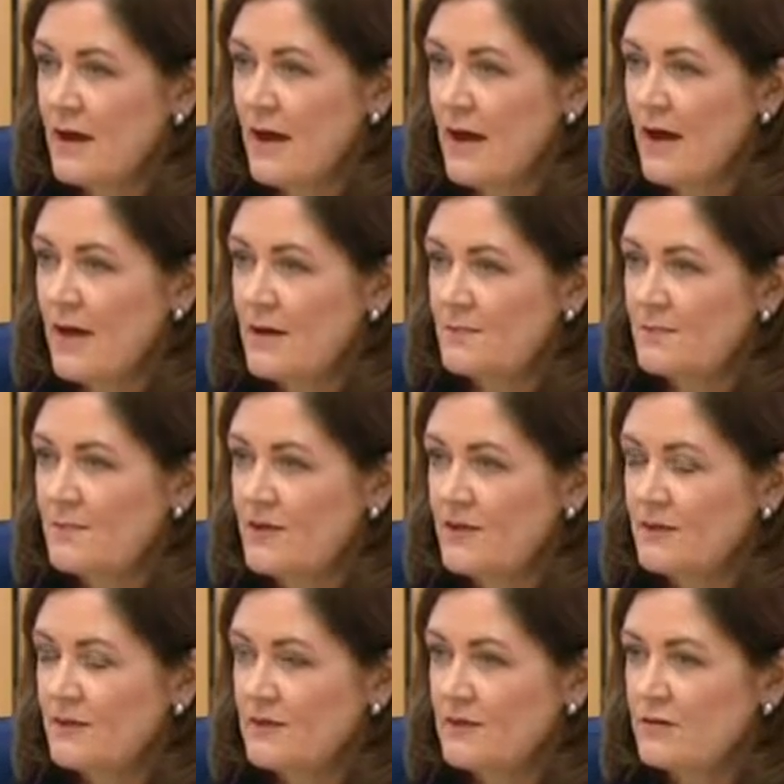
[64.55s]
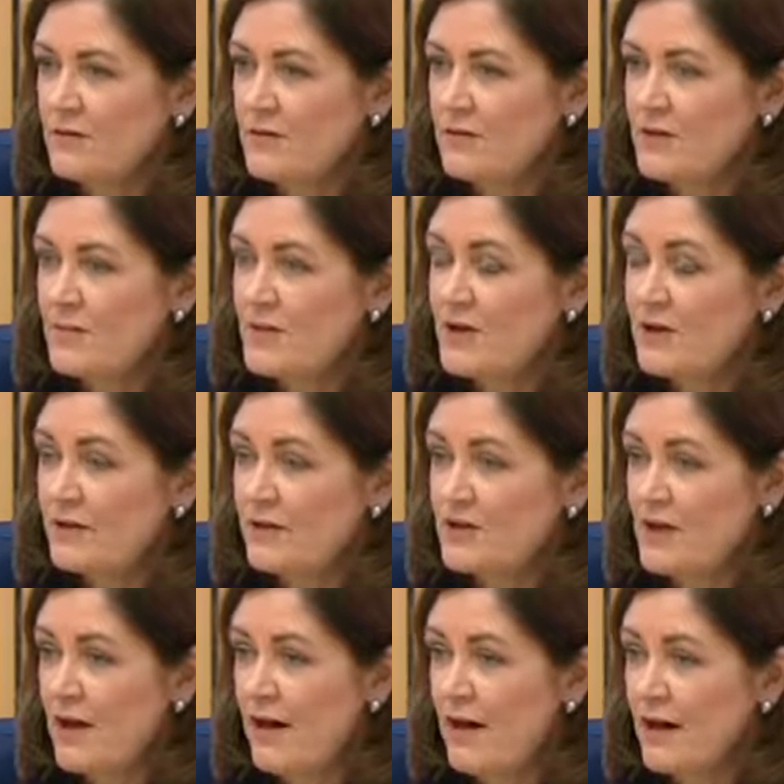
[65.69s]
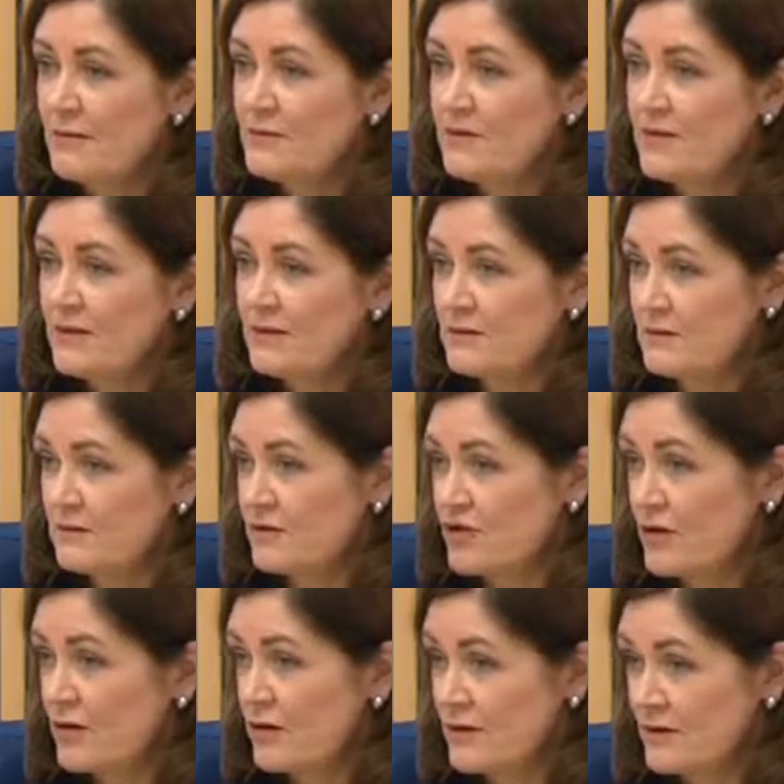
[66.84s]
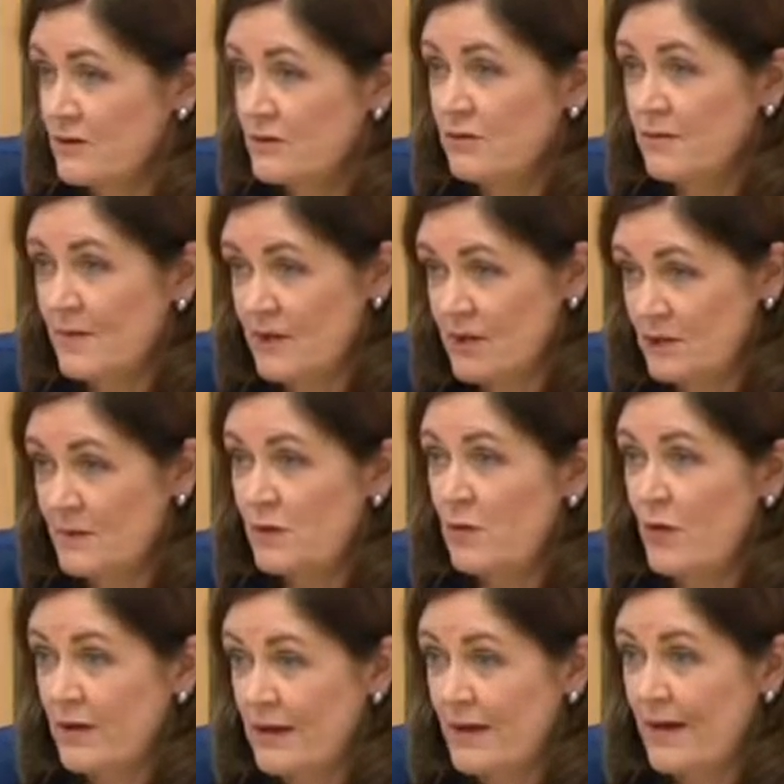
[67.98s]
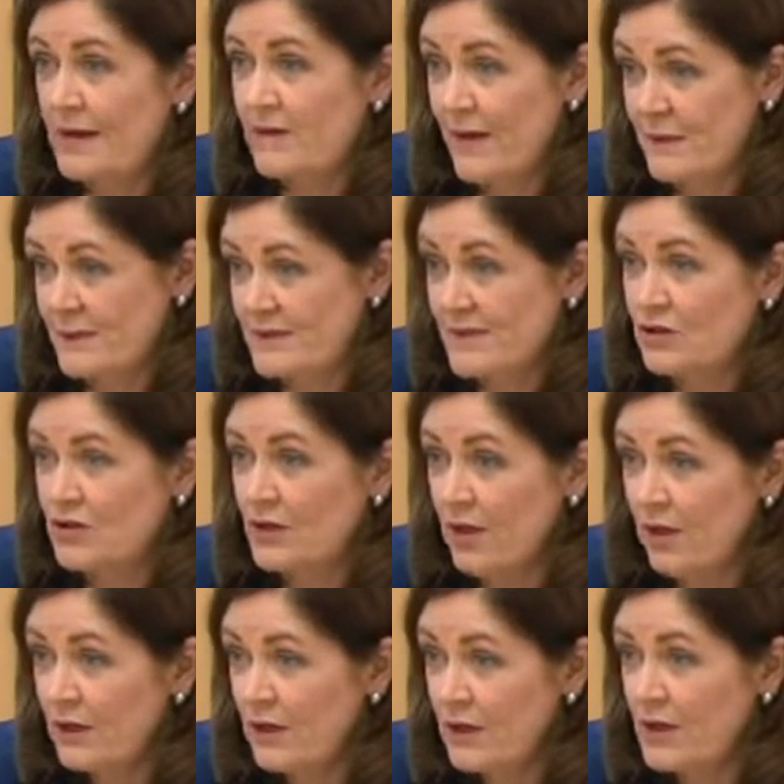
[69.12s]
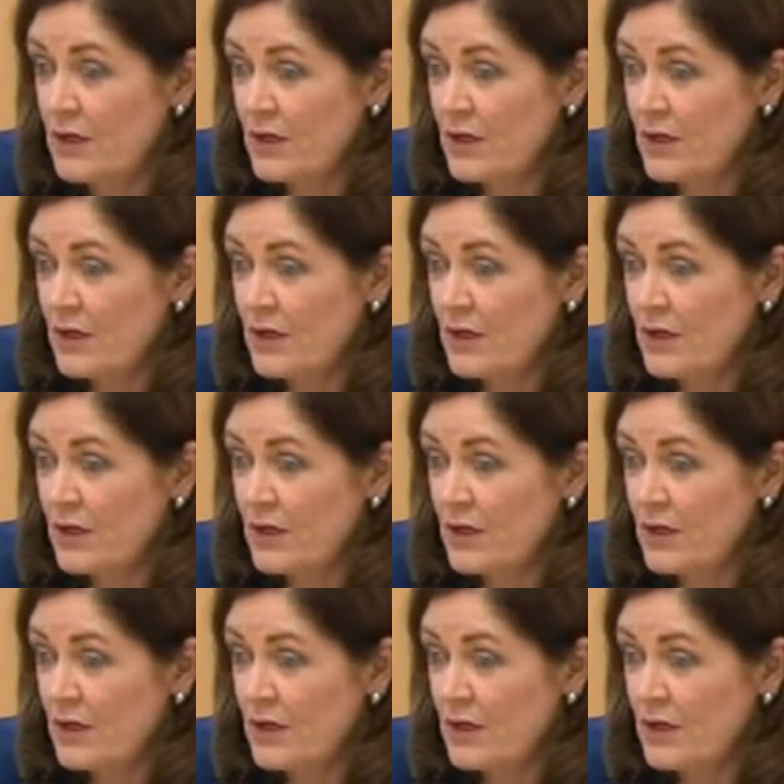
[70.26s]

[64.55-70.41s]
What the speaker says: the period of time that journalists who were meant to be working out of ABC Geelong